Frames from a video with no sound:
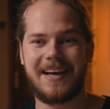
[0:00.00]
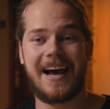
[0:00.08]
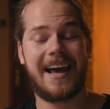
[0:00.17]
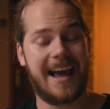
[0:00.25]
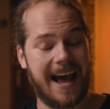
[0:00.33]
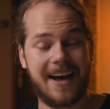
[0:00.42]

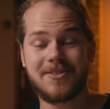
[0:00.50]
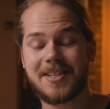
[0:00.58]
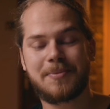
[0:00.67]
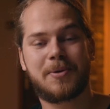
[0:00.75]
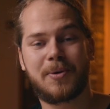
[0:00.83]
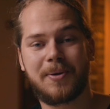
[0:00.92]
I have
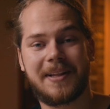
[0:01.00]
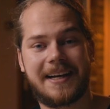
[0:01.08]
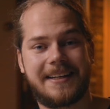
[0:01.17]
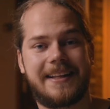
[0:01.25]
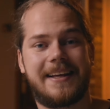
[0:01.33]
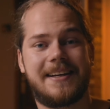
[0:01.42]
some cool
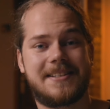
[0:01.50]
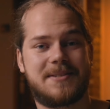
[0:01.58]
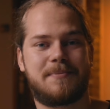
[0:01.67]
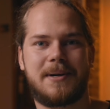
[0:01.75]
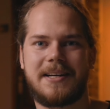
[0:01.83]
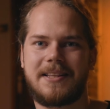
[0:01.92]
ideas,
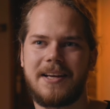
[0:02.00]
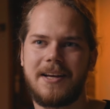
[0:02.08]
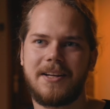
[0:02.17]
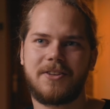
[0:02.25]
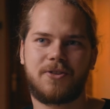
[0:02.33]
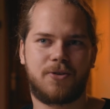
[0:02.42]
but
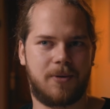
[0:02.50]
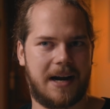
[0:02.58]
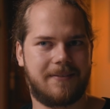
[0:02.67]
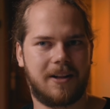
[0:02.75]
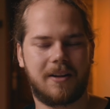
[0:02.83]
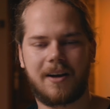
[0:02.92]

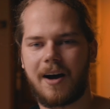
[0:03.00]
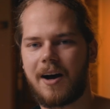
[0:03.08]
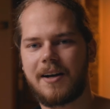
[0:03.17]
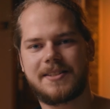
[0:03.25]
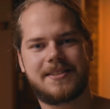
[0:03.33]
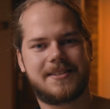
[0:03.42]
travel
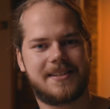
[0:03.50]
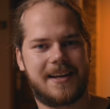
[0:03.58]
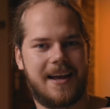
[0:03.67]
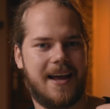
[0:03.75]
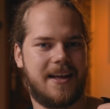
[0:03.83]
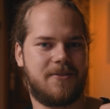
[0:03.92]
costs
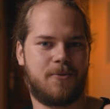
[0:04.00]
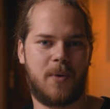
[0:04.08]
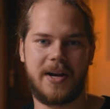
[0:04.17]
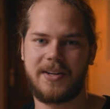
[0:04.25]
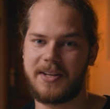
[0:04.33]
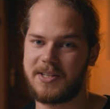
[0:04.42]
and
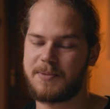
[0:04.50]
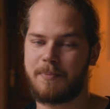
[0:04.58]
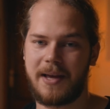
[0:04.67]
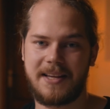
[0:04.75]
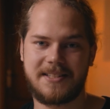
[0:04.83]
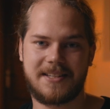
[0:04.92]
renting
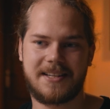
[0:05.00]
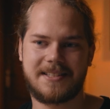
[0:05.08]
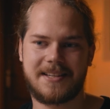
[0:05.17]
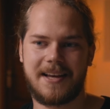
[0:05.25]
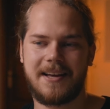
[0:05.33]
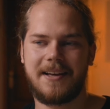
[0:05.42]

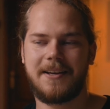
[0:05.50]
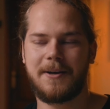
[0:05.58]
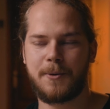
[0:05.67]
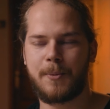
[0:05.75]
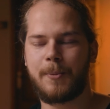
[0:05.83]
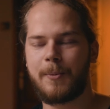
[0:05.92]
spaces
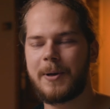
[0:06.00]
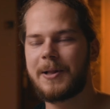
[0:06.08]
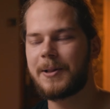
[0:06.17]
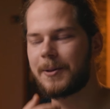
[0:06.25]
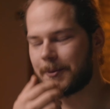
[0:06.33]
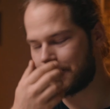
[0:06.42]

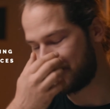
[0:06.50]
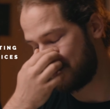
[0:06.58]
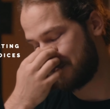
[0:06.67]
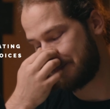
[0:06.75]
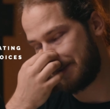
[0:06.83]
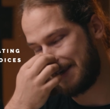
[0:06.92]
will
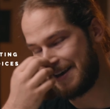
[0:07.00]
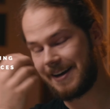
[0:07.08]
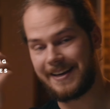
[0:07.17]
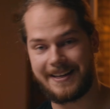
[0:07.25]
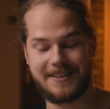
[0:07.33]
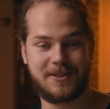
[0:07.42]
be a
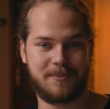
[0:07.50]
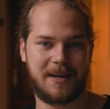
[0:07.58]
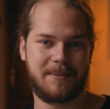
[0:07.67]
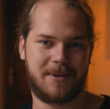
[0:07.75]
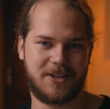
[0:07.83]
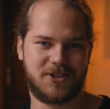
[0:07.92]
hit to
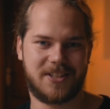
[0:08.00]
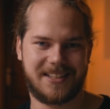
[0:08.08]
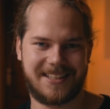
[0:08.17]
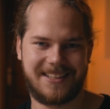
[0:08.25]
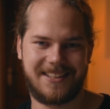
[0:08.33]
my budget.